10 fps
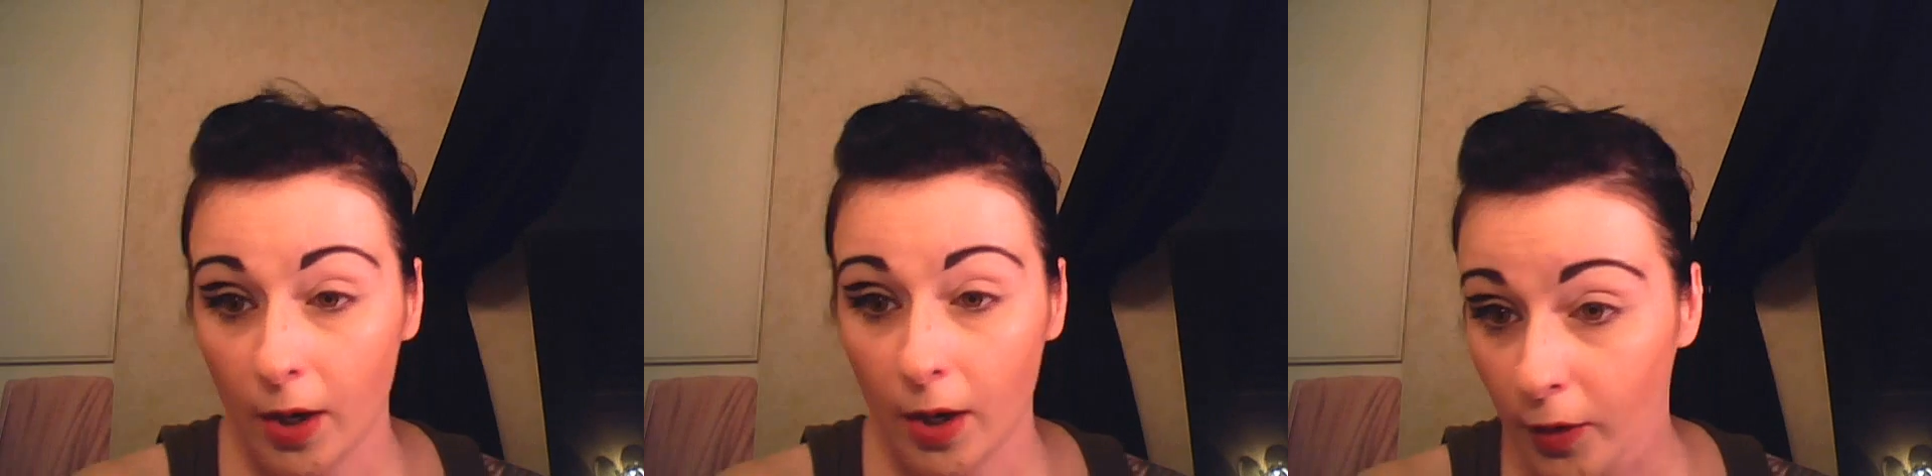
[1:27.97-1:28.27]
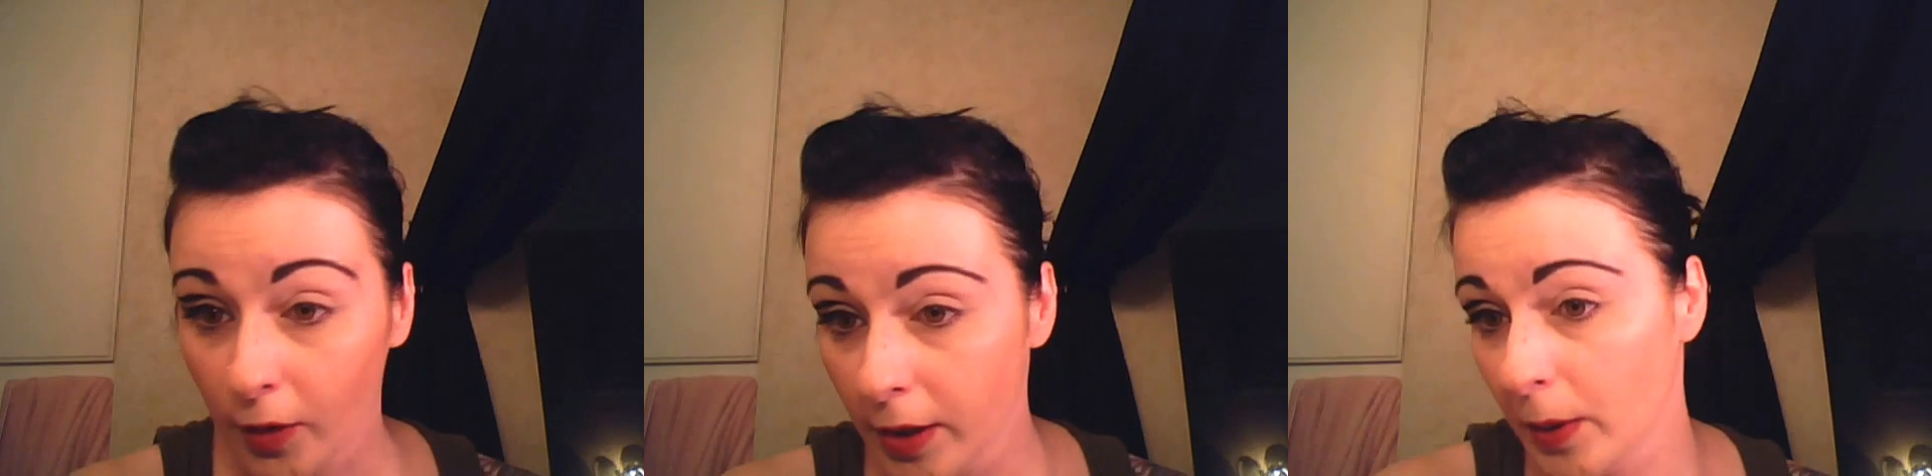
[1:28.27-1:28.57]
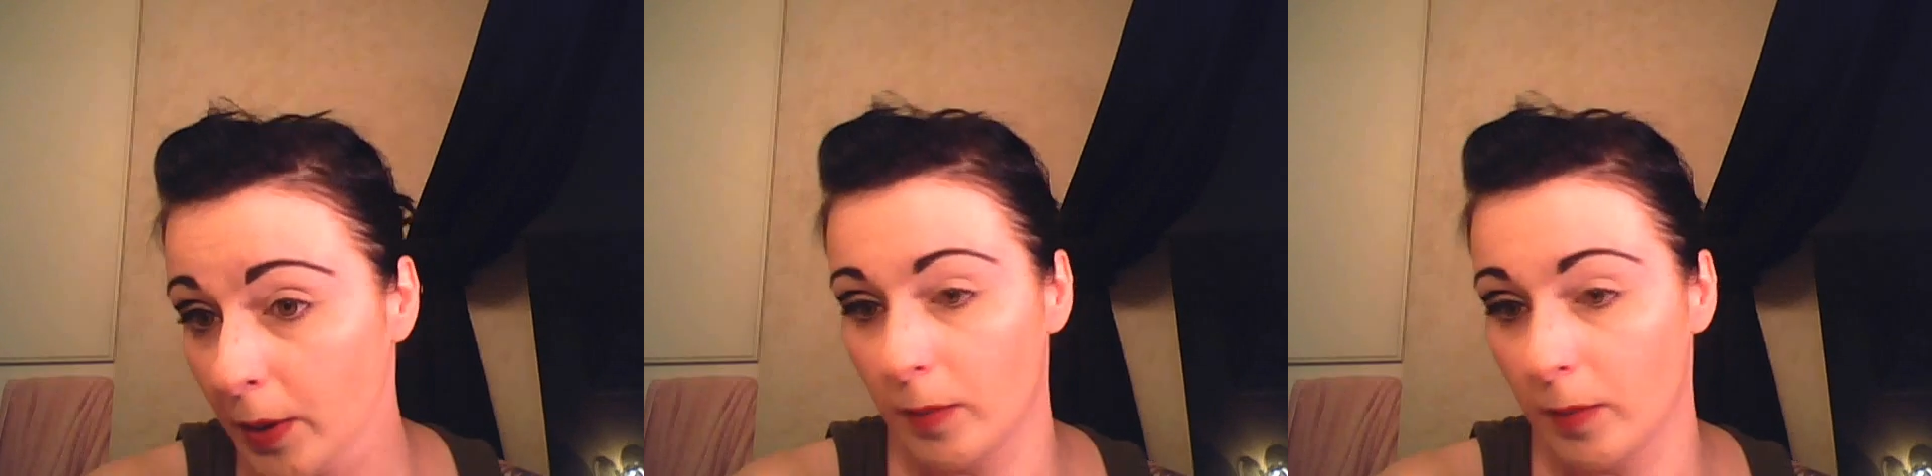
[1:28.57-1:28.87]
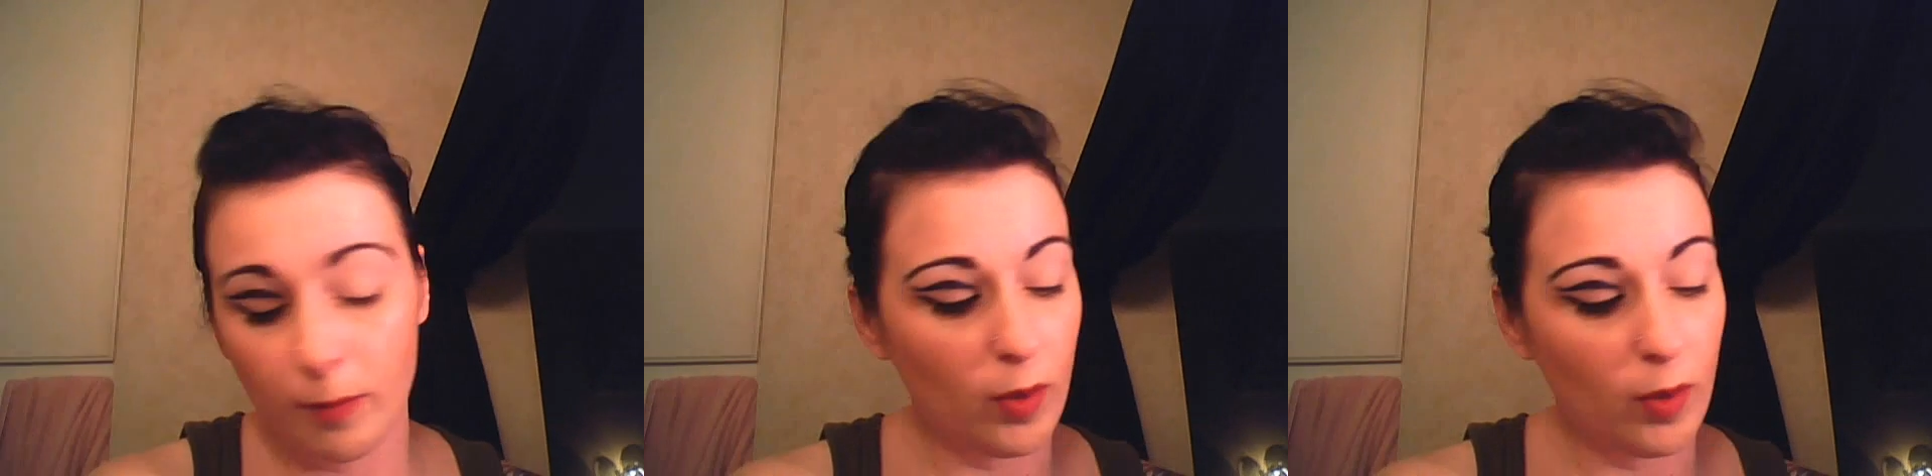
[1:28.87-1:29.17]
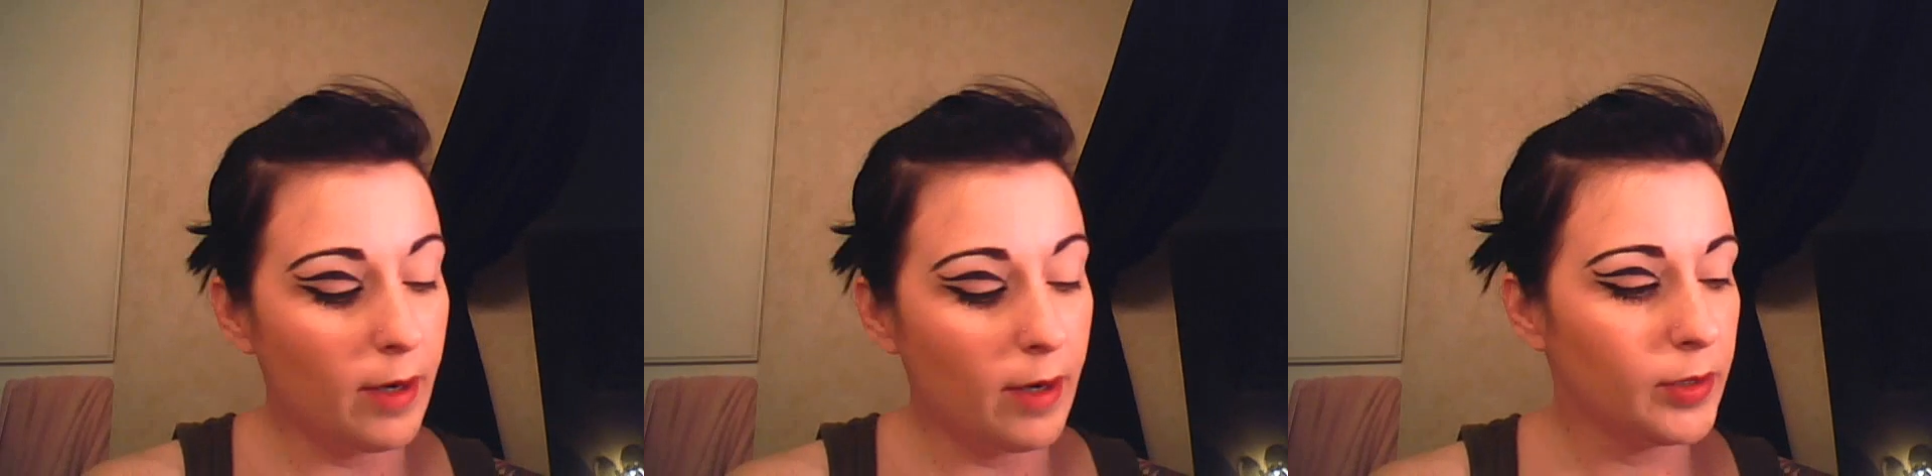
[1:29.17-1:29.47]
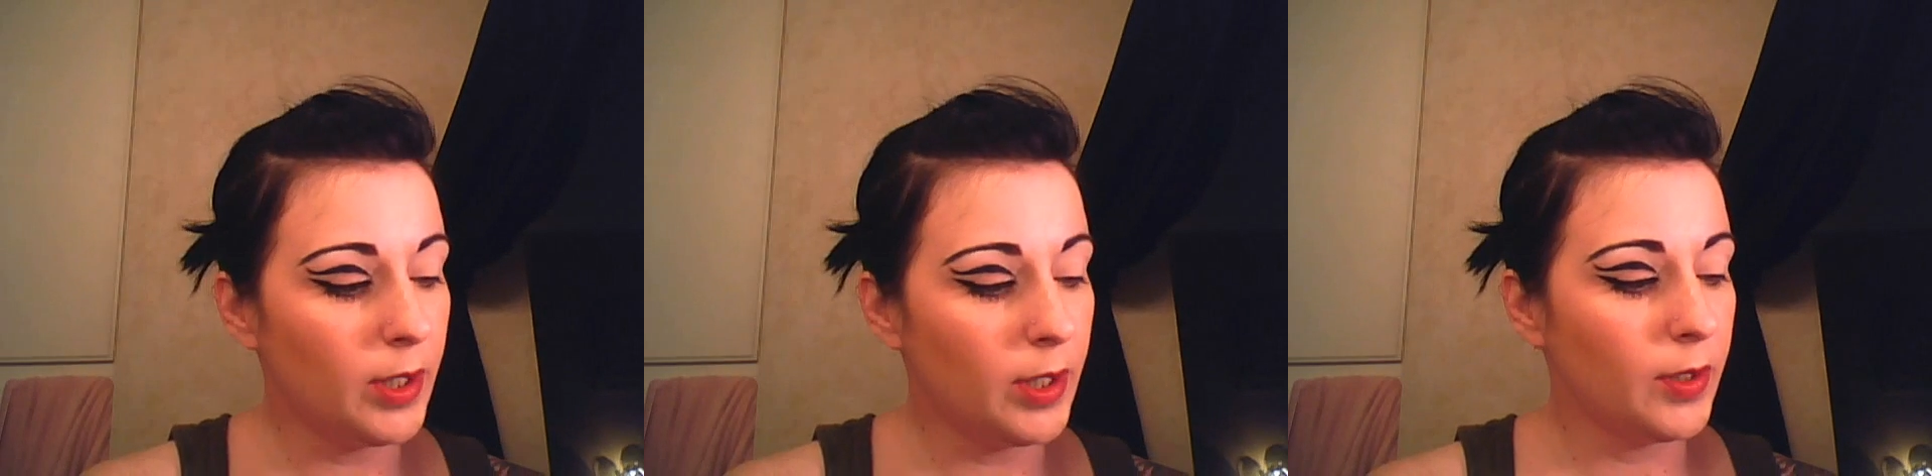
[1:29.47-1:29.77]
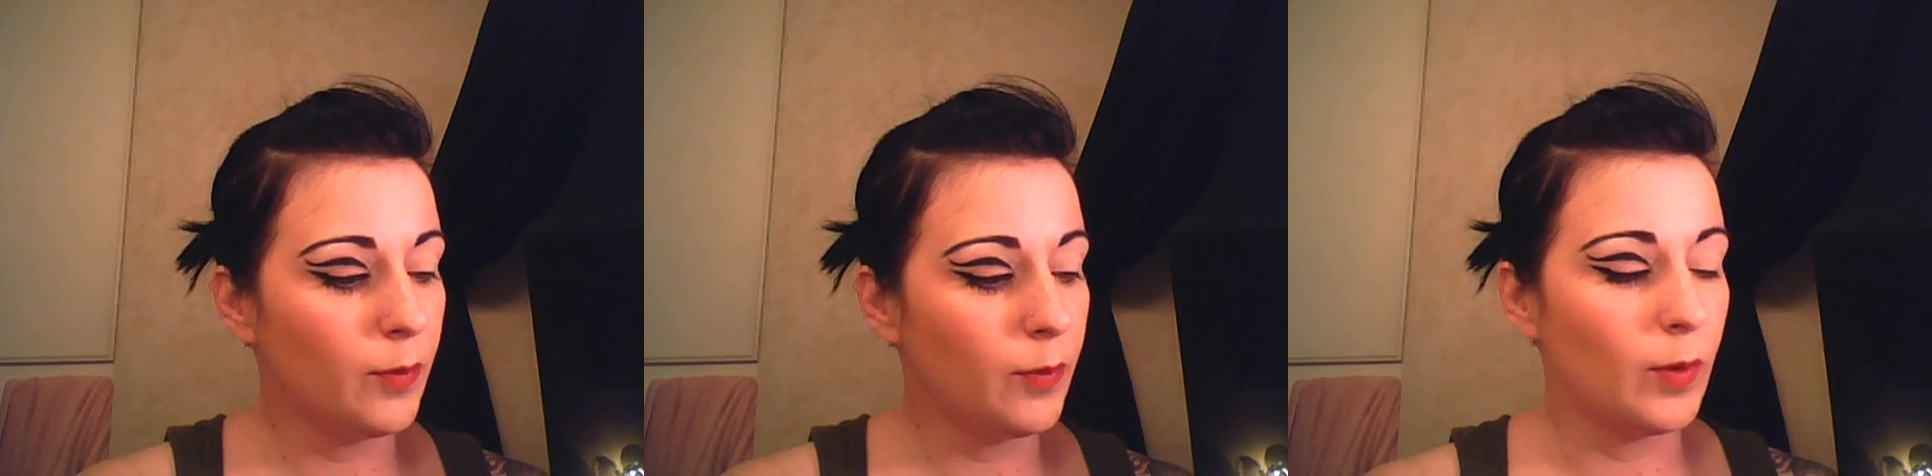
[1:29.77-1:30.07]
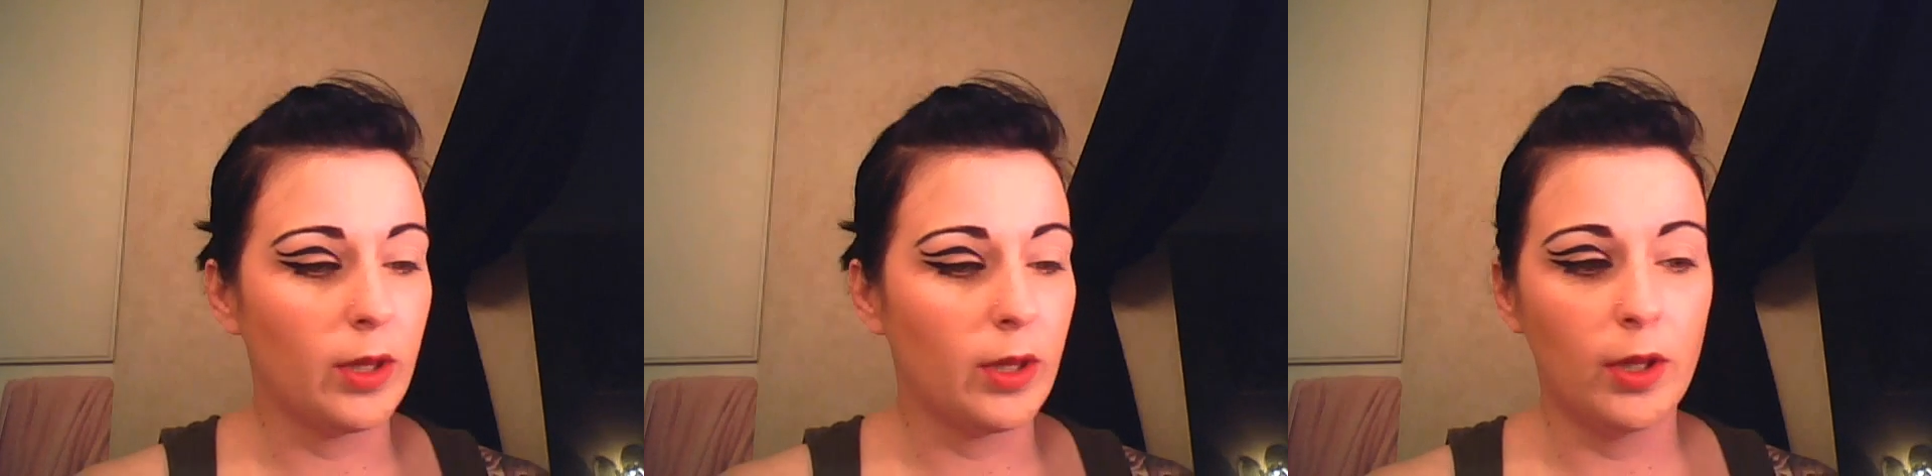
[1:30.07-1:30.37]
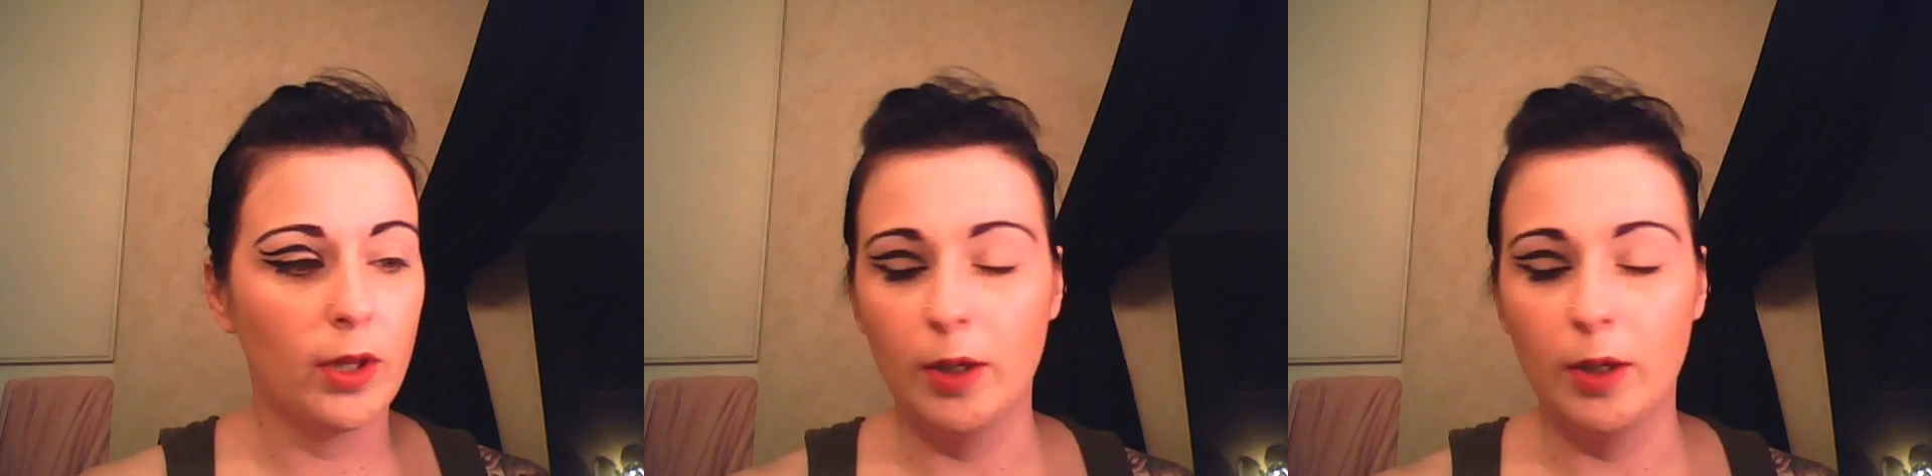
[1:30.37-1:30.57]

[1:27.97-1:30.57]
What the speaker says: I already put my brows on with